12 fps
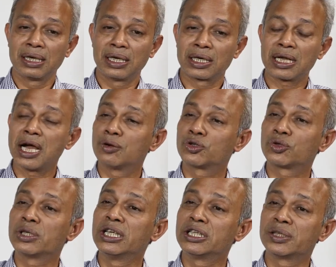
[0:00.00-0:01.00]
are out
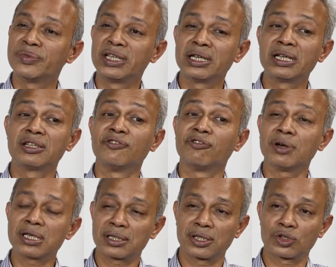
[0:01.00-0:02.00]
to intimidate the
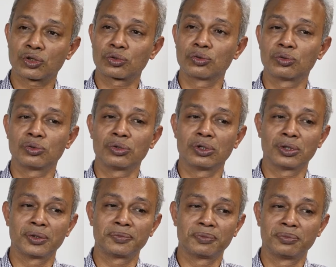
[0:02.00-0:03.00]
voices who